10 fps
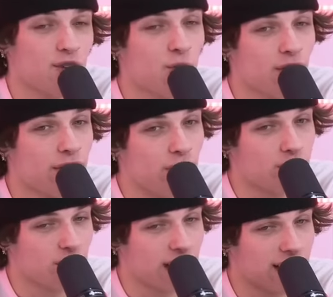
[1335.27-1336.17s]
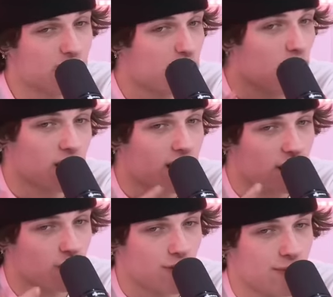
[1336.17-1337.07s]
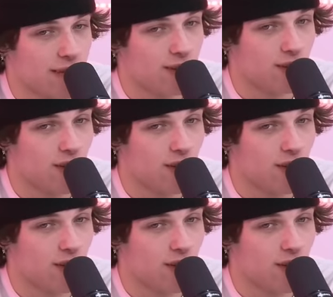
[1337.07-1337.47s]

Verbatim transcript: you were a filthy like chocolate ice cream eater